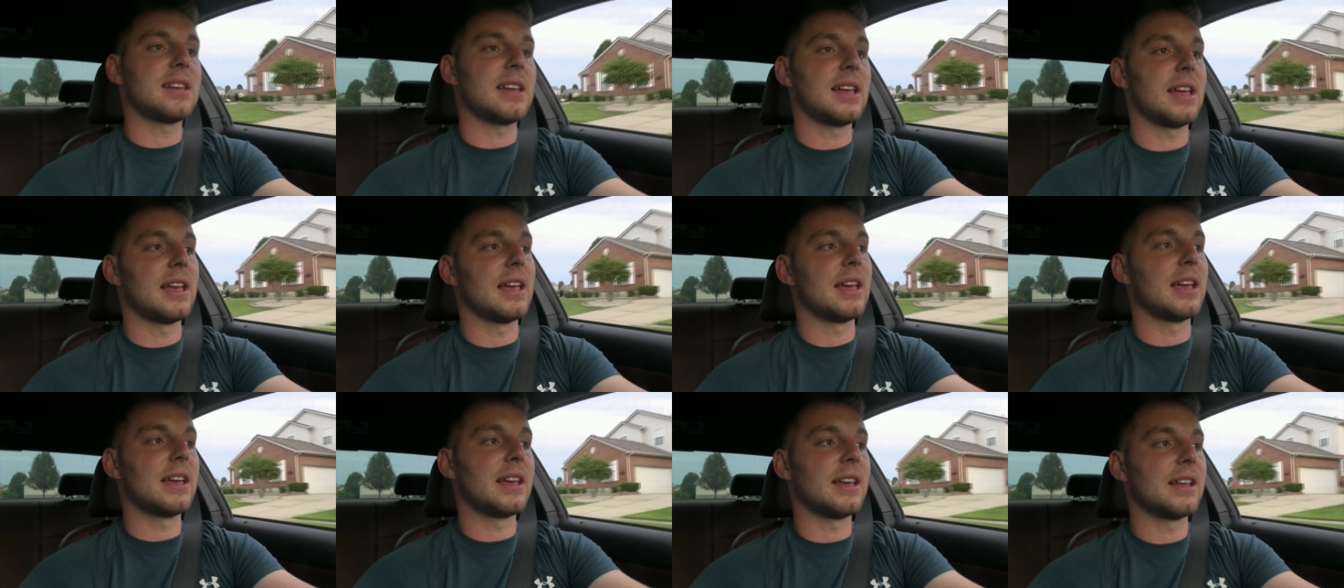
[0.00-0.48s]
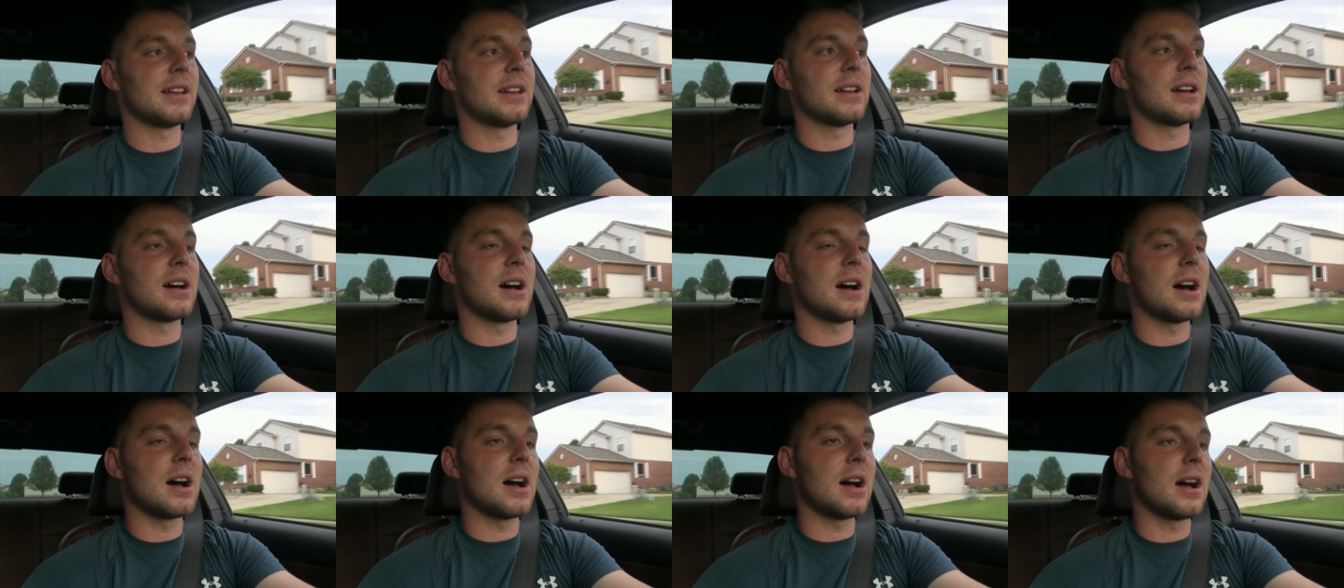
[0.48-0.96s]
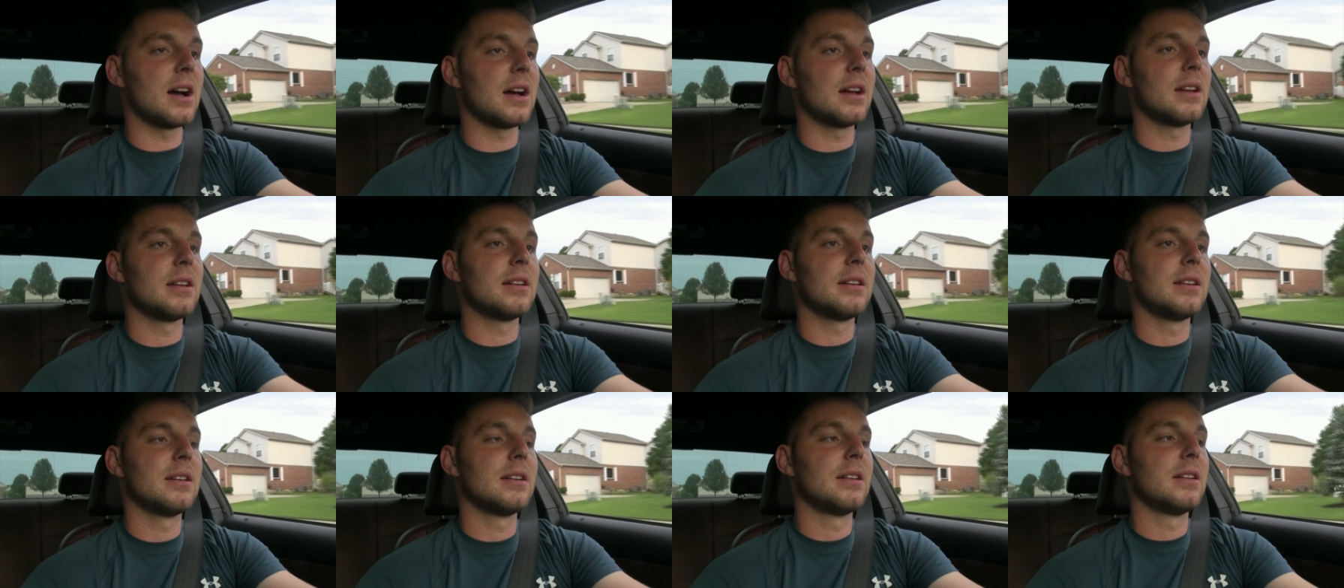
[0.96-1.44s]

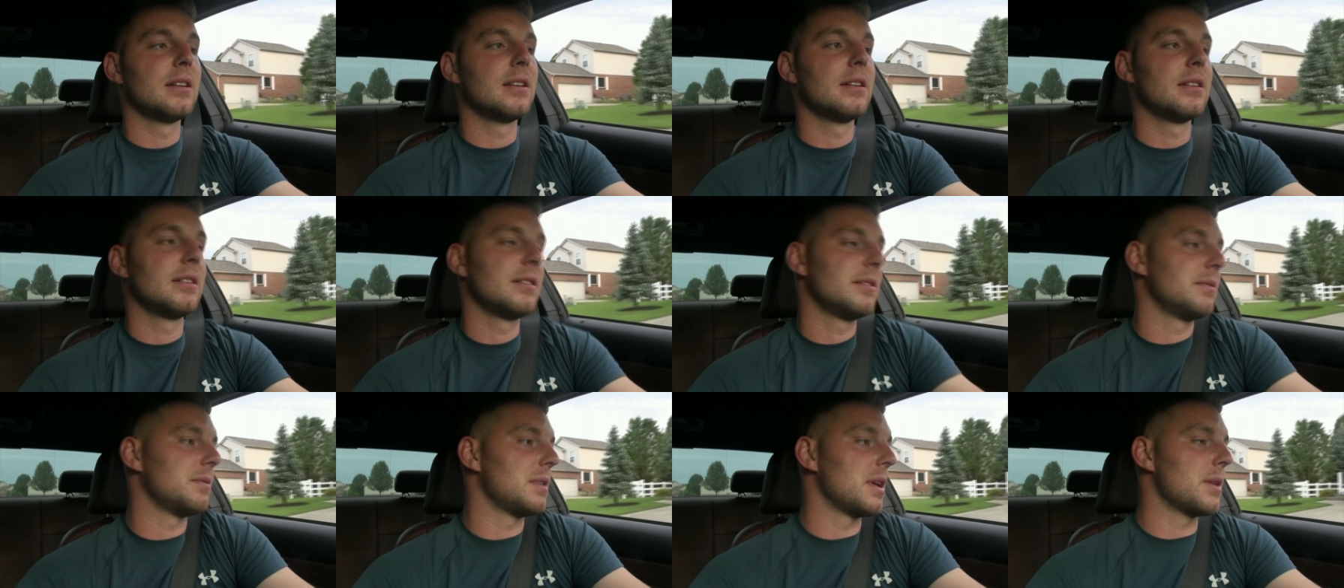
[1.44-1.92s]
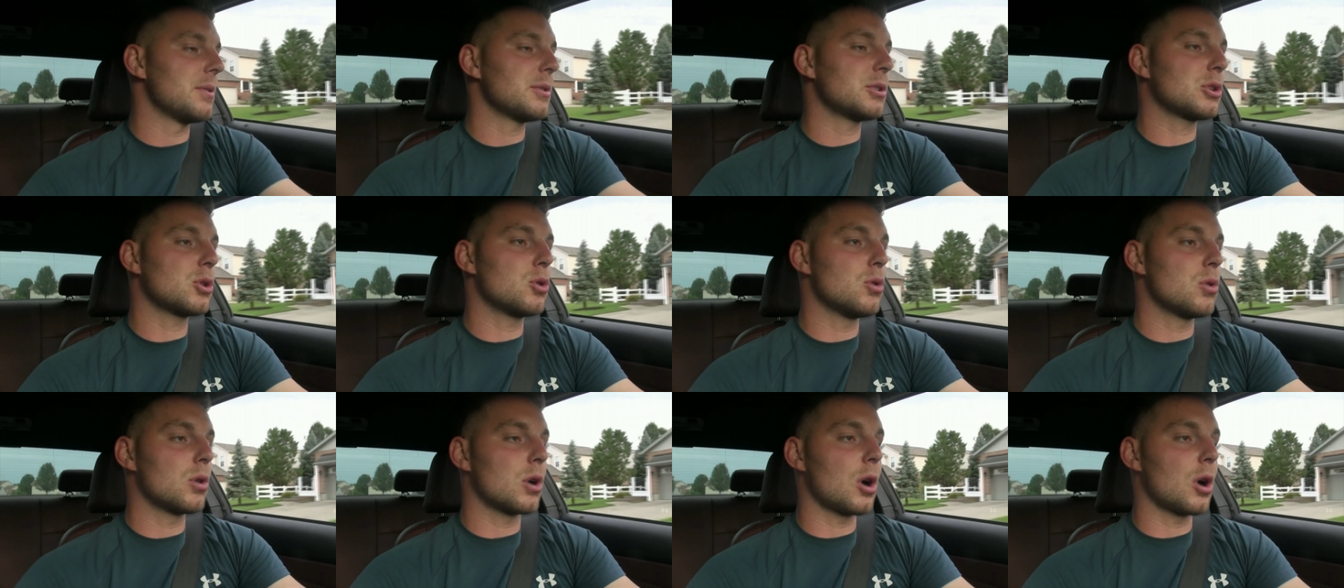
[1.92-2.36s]
It was a cool